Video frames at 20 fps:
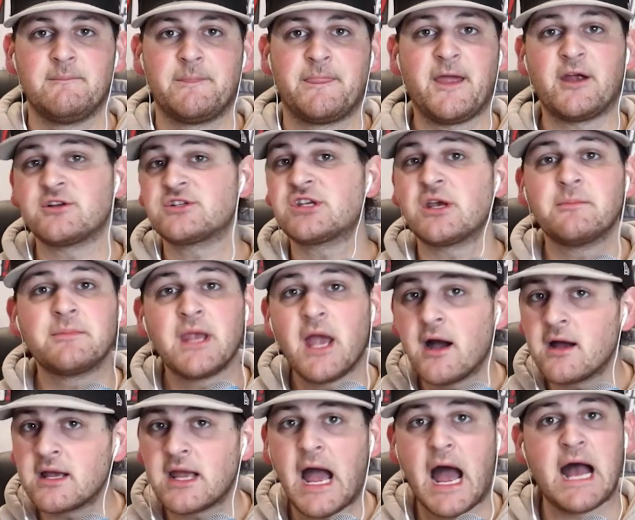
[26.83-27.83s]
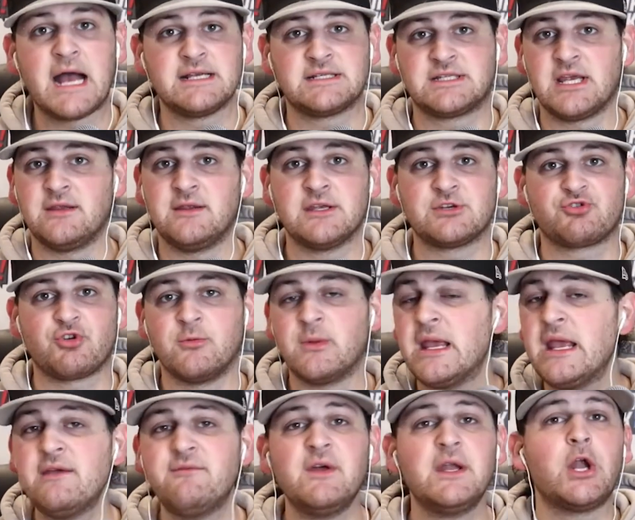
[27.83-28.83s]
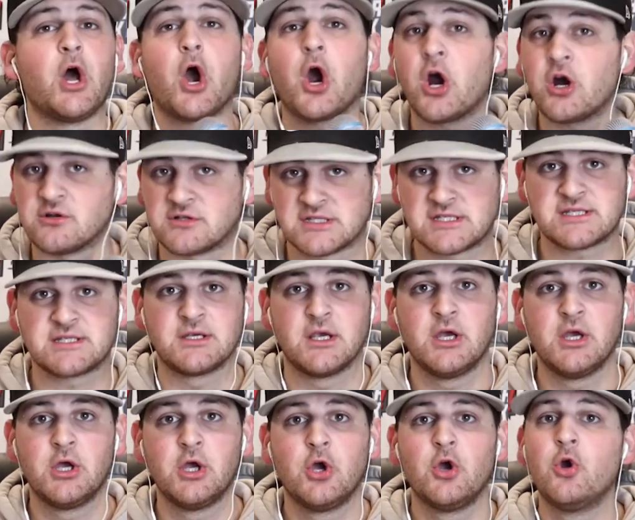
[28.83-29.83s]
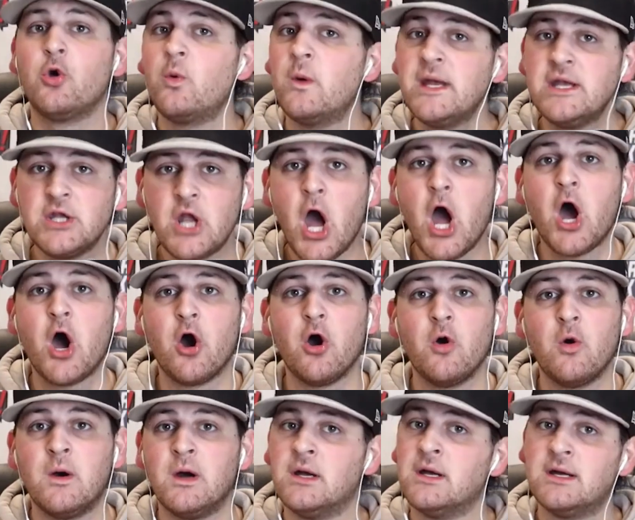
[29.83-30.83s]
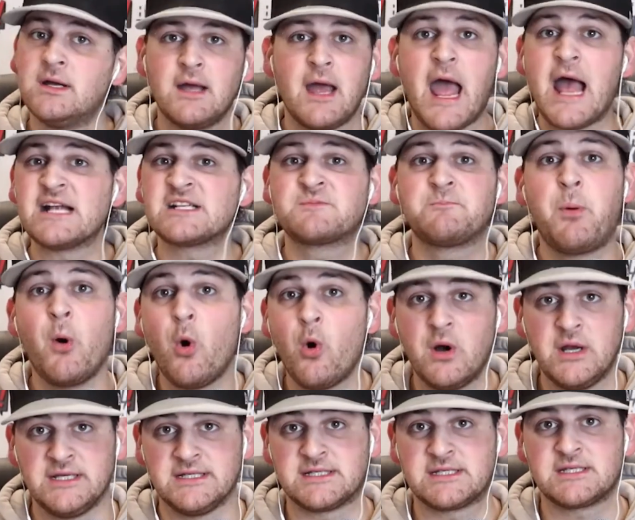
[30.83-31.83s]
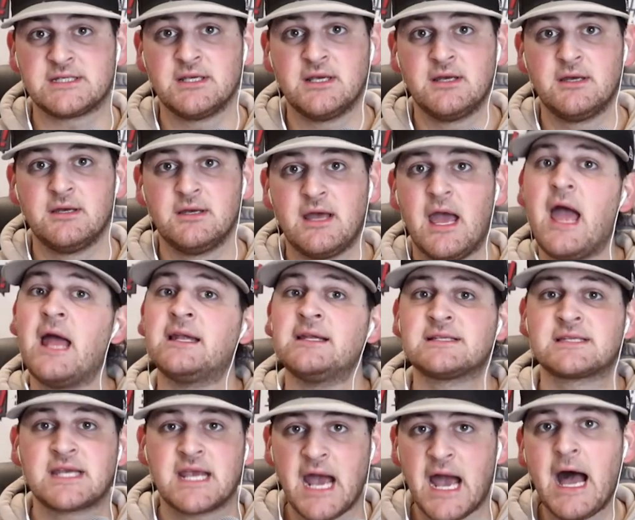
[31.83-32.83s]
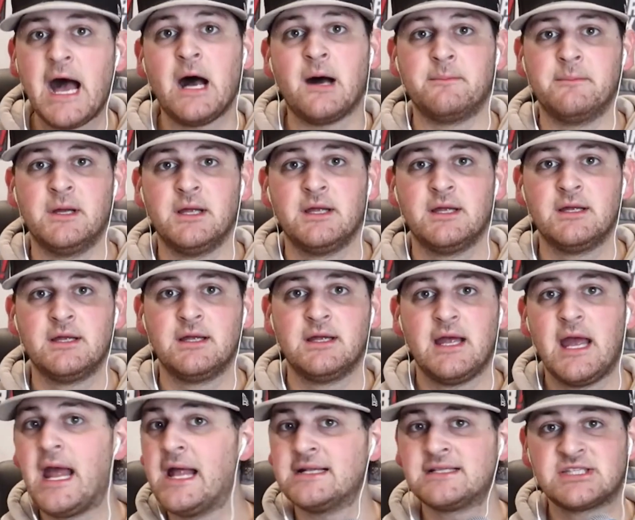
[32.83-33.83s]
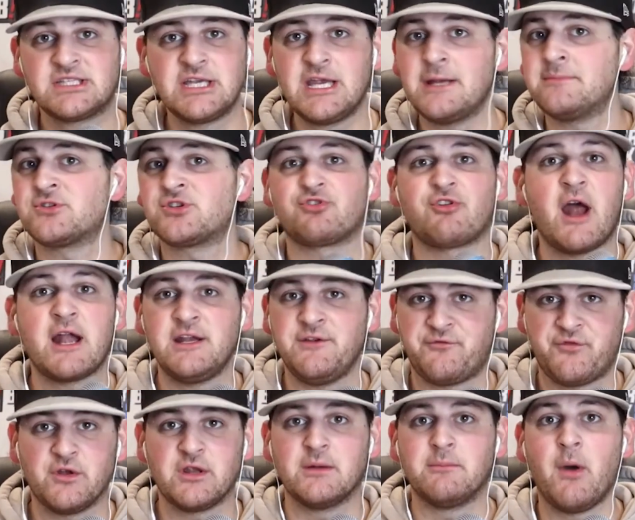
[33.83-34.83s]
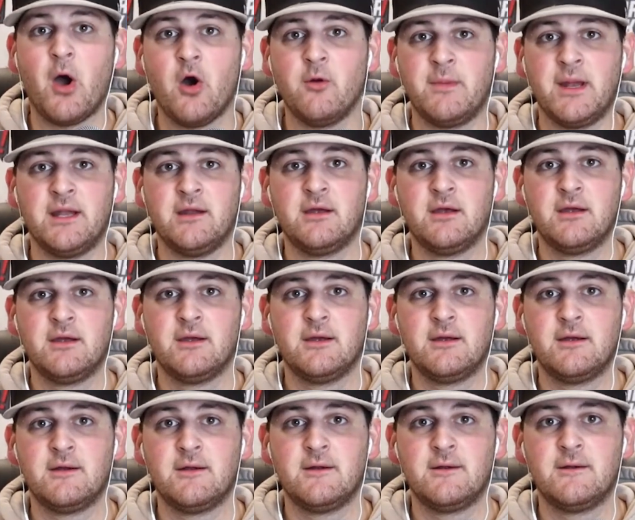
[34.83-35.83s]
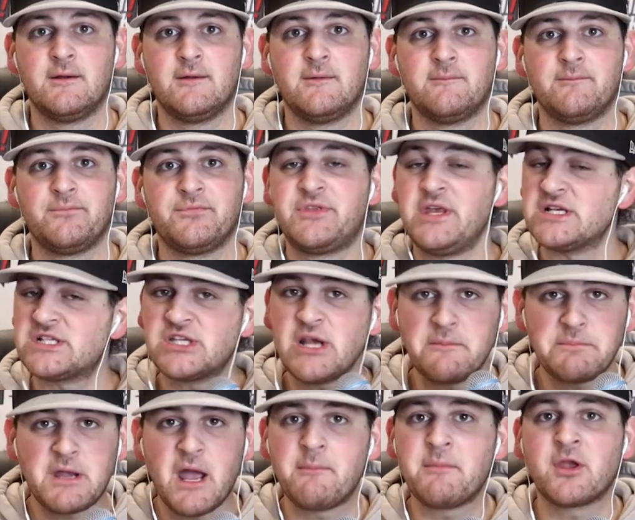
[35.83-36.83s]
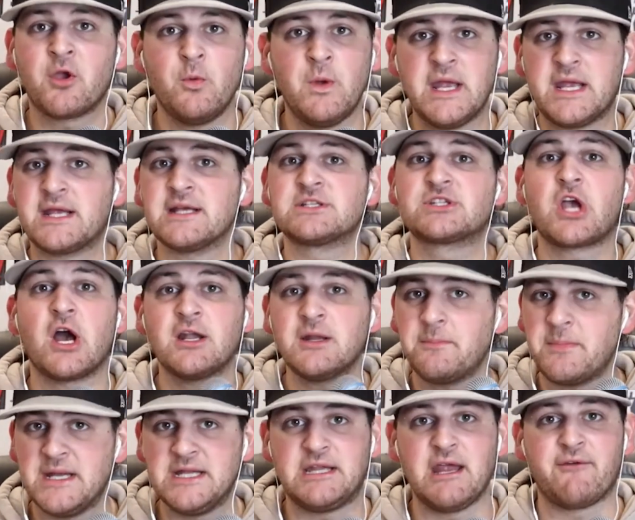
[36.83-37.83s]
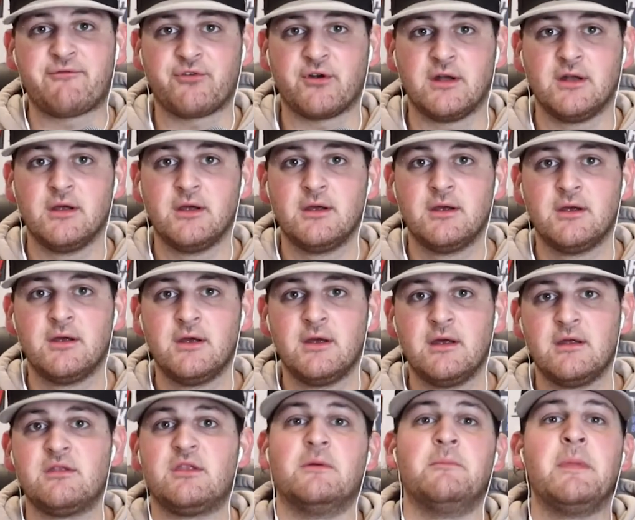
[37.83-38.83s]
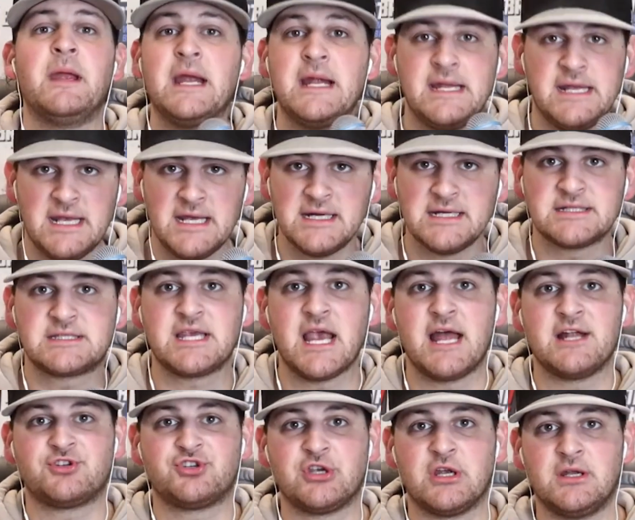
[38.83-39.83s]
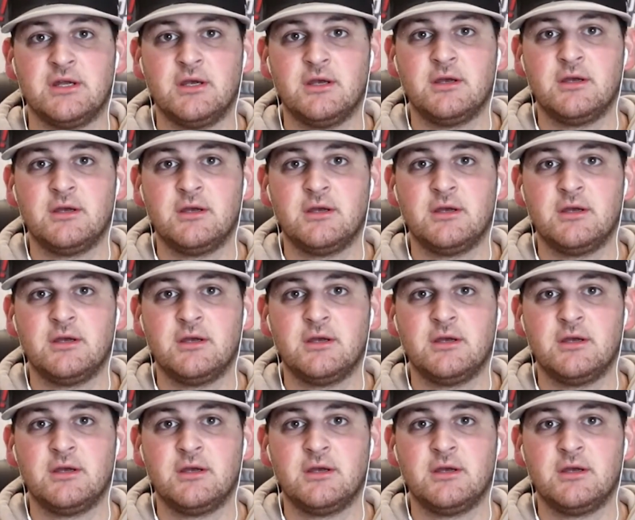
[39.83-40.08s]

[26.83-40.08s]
There's some young guys in this room. Even Hurts, who we know has poise and is calm and seems ready for the moment. This upcoming week is going to be different. The media attention.